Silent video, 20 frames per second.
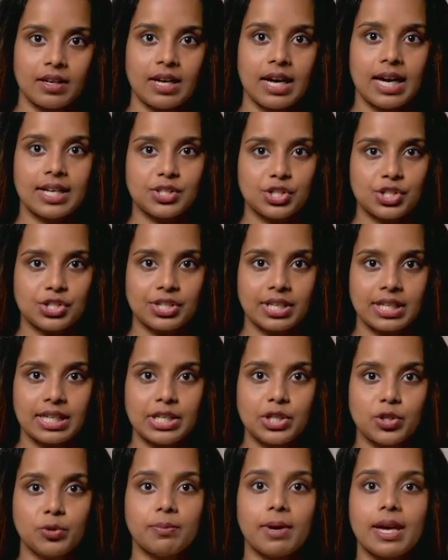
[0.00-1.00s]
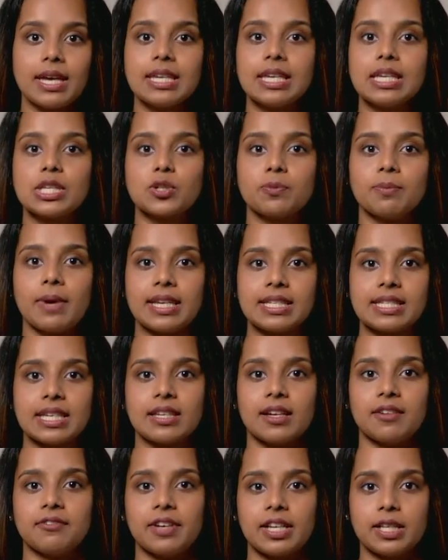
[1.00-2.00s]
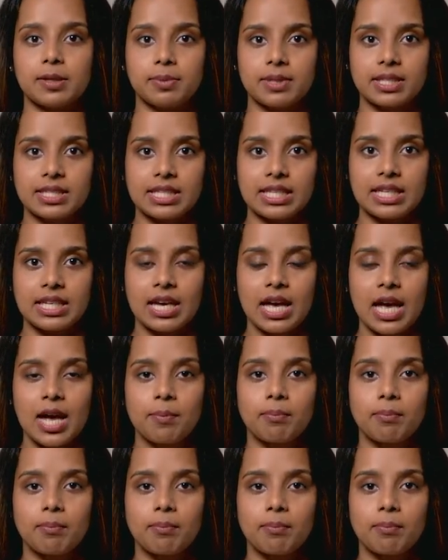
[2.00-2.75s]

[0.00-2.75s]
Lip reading: Additionally, you may need to maintain availability